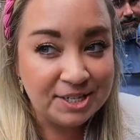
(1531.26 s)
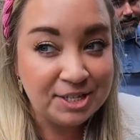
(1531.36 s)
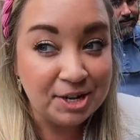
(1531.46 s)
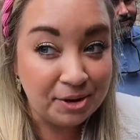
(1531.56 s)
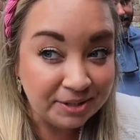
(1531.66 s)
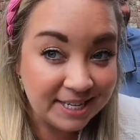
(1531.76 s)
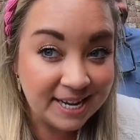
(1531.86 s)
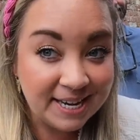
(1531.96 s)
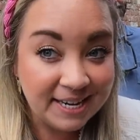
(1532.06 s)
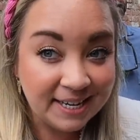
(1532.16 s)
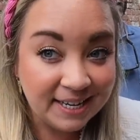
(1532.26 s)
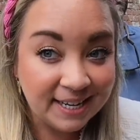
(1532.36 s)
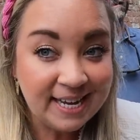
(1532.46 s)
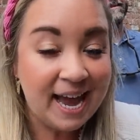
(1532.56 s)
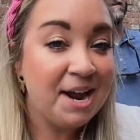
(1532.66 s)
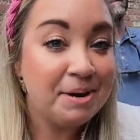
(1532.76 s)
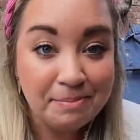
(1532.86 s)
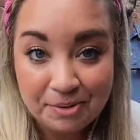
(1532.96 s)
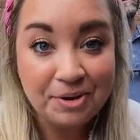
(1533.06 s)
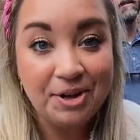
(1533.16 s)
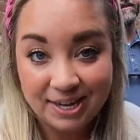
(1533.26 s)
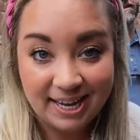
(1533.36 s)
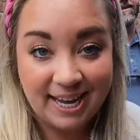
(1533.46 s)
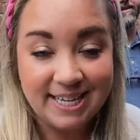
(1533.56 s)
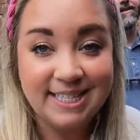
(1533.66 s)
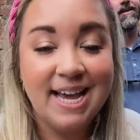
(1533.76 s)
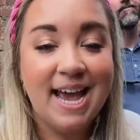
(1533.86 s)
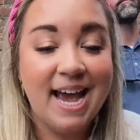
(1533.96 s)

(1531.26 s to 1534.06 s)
salted caramel cookies.